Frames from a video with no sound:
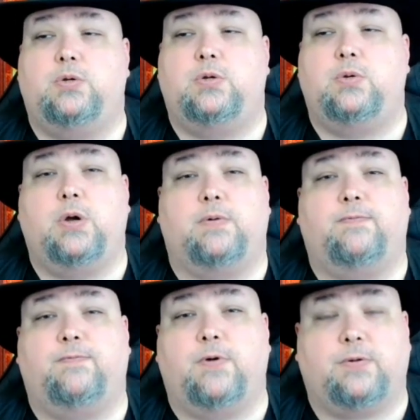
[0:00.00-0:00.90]
to go
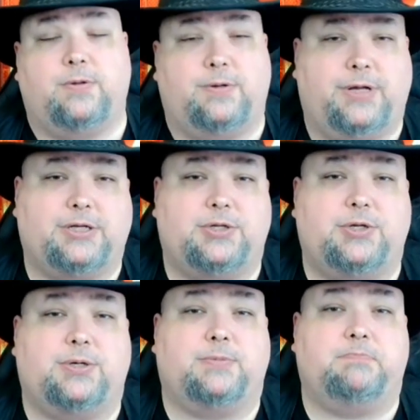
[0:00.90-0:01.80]
further next
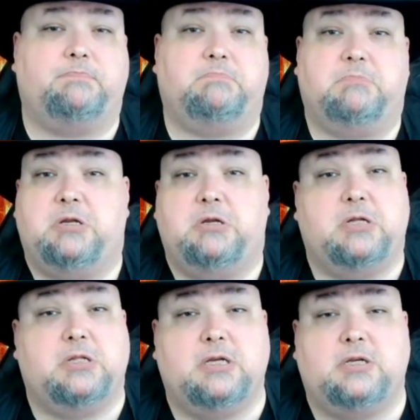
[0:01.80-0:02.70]
year than you
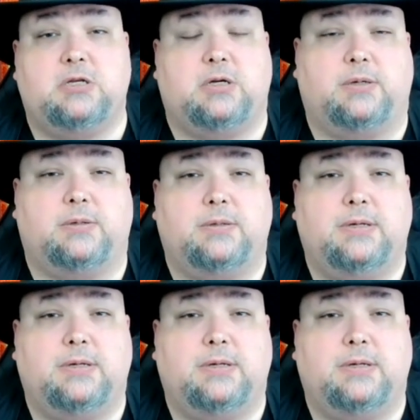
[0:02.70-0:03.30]
did this year.